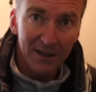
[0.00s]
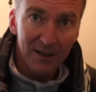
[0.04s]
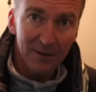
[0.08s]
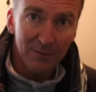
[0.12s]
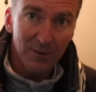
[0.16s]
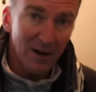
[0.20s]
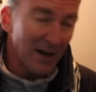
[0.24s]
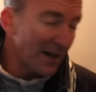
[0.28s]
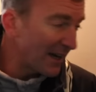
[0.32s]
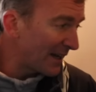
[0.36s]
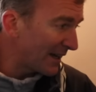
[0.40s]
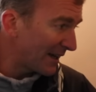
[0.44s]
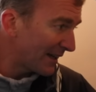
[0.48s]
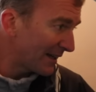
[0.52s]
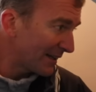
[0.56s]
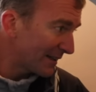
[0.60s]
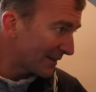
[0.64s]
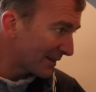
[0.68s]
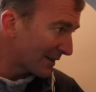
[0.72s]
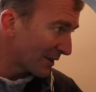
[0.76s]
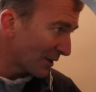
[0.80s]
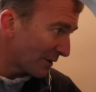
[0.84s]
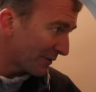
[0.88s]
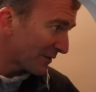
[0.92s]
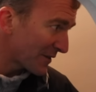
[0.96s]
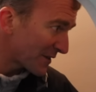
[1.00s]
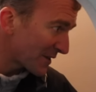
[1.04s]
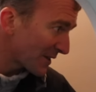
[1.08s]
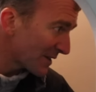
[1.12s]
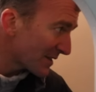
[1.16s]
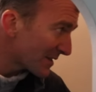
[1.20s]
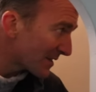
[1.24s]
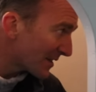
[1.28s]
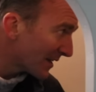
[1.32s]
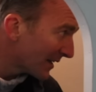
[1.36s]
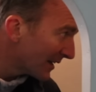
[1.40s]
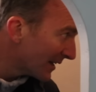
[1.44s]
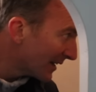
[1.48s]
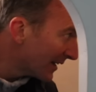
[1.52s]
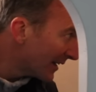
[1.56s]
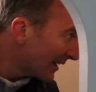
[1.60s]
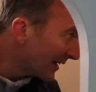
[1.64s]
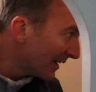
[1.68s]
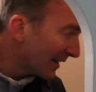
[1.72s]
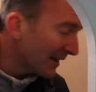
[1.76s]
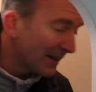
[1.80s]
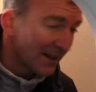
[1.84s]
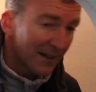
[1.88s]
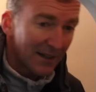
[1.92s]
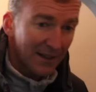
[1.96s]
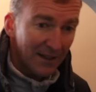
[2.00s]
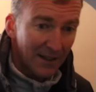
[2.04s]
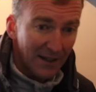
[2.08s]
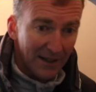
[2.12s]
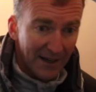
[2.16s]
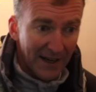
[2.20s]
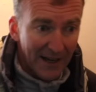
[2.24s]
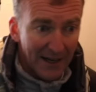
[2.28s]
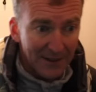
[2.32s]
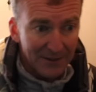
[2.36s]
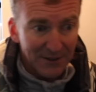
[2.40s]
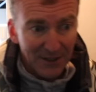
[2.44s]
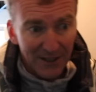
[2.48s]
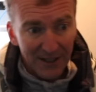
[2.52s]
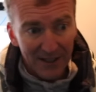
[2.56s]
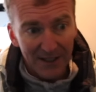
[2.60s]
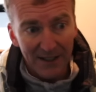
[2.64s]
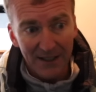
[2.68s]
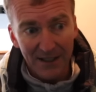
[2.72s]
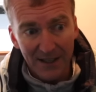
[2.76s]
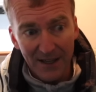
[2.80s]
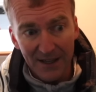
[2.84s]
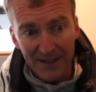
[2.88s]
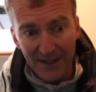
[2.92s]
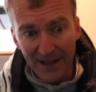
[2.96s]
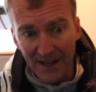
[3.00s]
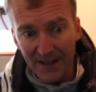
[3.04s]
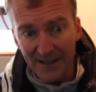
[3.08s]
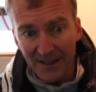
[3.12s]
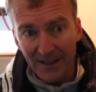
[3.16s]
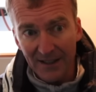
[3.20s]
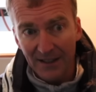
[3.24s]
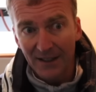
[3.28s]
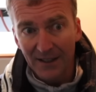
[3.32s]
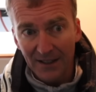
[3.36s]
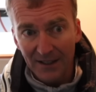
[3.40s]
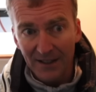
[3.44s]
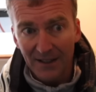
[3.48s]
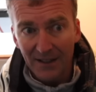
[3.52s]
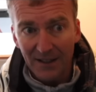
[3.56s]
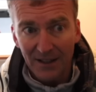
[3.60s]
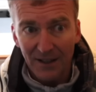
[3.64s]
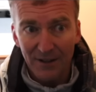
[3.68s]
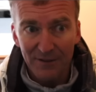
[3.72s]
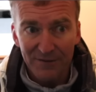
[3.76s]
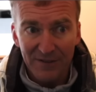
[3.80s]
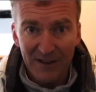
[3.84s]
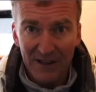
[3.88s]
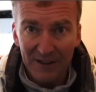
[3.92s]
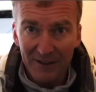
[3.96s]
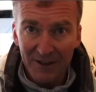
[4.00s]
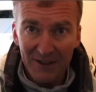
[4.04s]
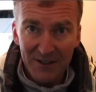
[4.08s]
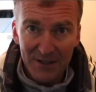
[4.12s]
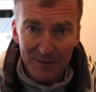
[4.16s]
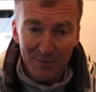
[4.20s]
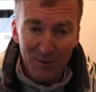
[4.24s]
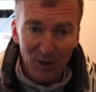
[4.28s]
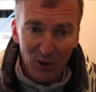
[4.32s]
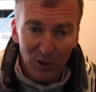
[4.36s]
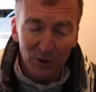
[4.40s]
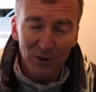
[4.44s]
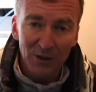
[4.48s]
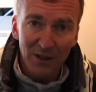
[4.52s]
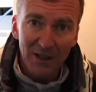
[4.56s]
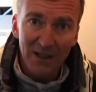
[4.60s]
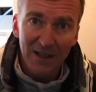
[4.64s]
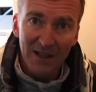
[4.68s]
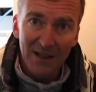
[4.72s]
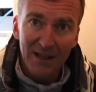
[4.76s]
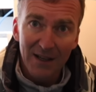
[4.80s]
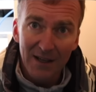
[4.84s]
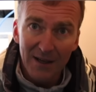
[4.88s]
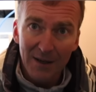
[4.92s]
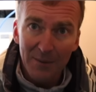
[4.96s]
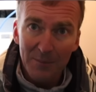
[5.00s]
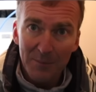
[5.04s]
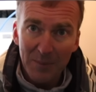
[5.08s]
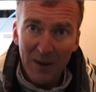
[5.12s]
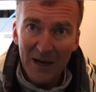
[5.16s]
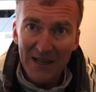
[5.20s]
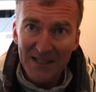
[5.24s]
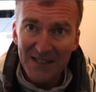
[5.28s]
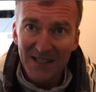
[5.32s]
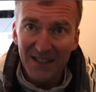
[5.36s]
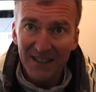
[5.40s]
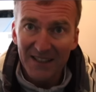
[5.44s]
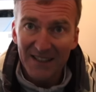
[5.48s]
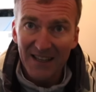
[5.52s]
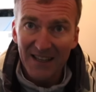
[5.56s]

where the officers hung out, and then a very small basic